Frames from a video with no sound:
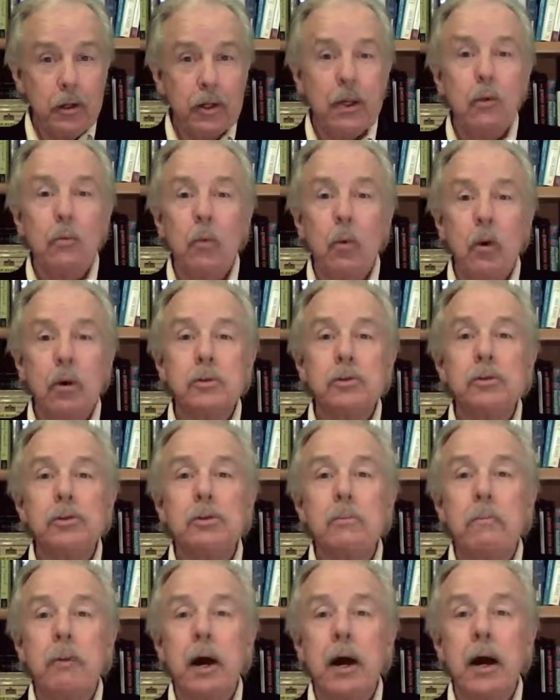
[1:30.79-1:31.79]
he wants
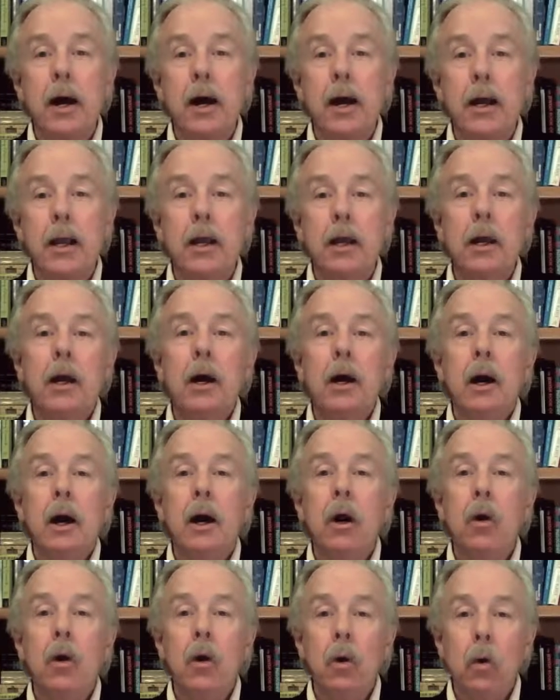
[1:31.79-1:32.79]
to buy
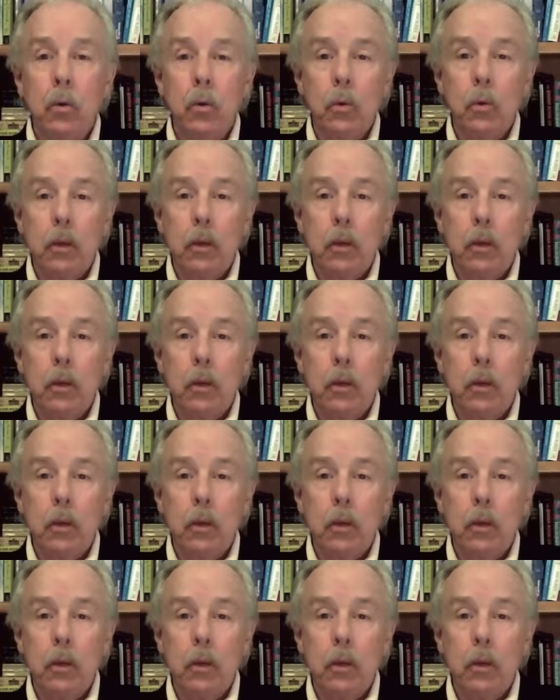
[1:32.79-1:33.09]
a hole.